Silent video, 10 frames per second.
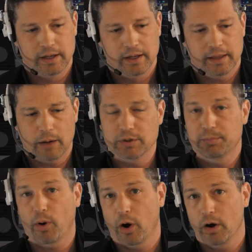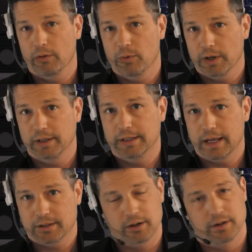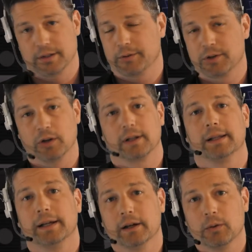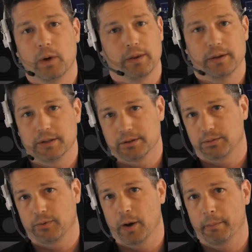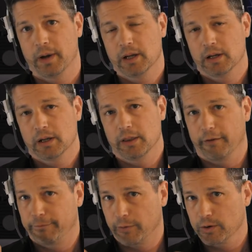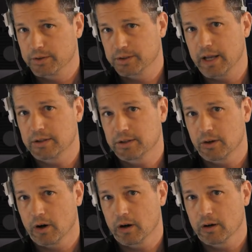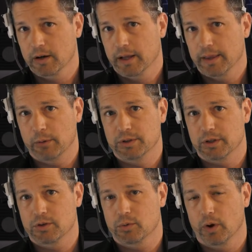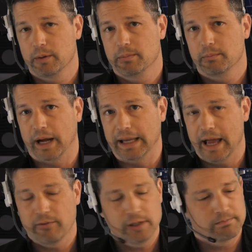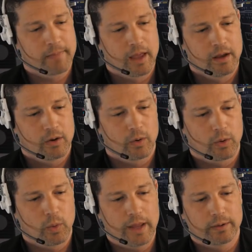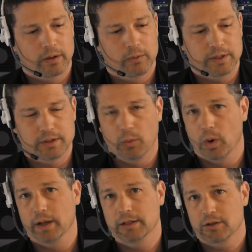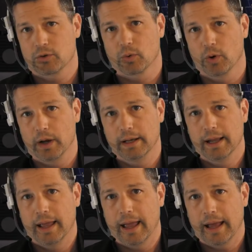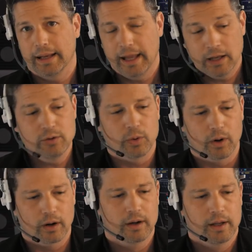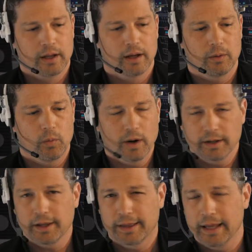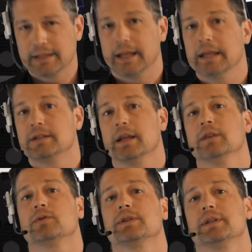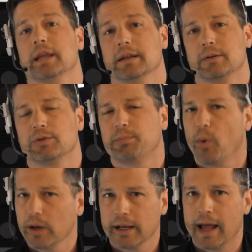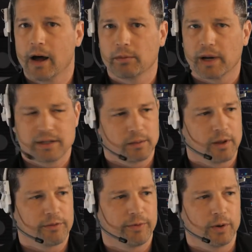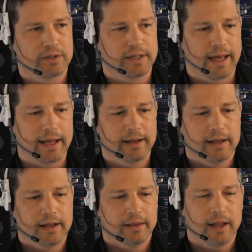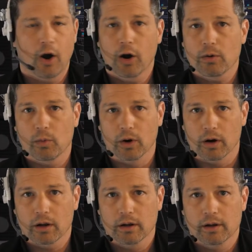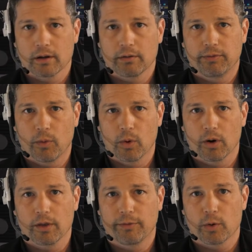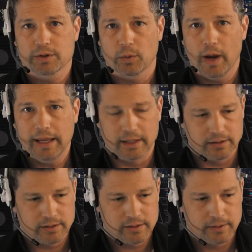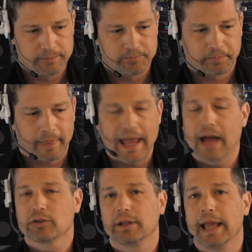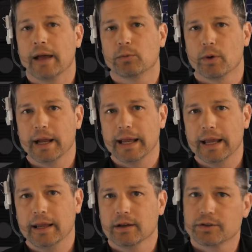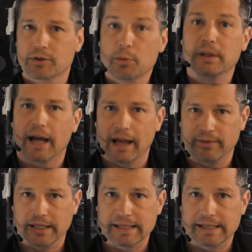that was part of one of the Death Stars. Now, it's unclear whether this is from the first Death Star that was destroyed by Yavin, or whether it was the one destroyed at Endor. One of the things that is interesting is it was pointed out by some other folks that the artwork for The Force Awakens actually had Rey scuba diving